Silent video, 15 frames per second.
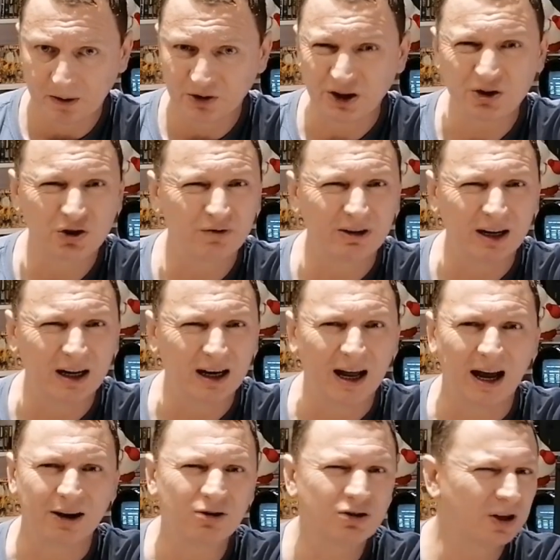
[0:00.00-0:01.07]
Which I used to really
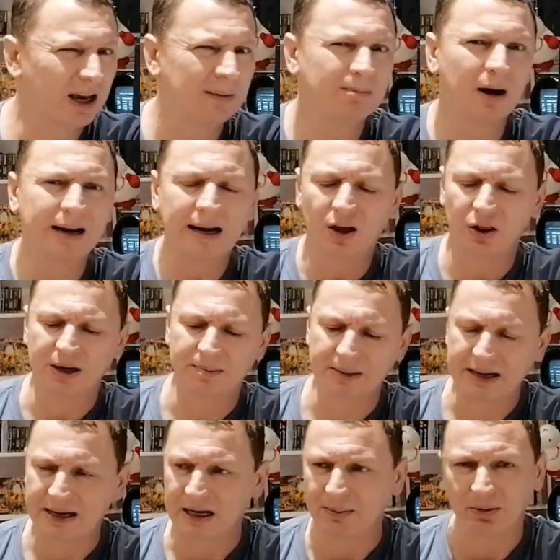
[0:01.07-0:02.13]
like. I used to get mainly on the
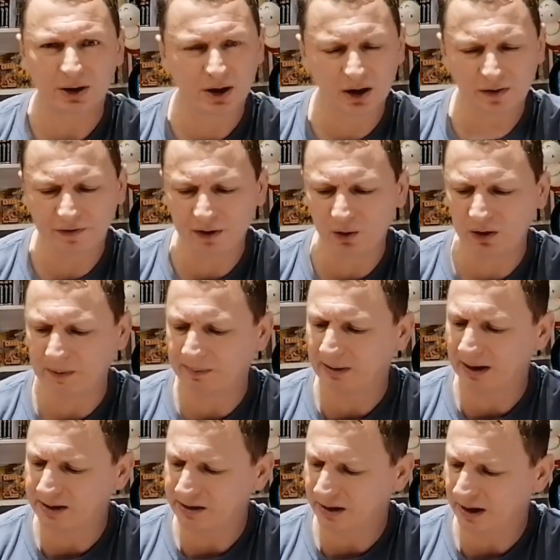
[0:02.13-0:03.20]
Amiga, but you got a few on the
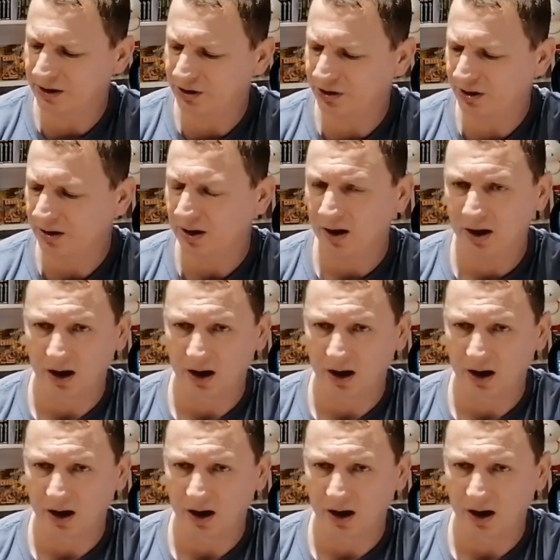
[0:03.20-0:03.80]
PlayStation.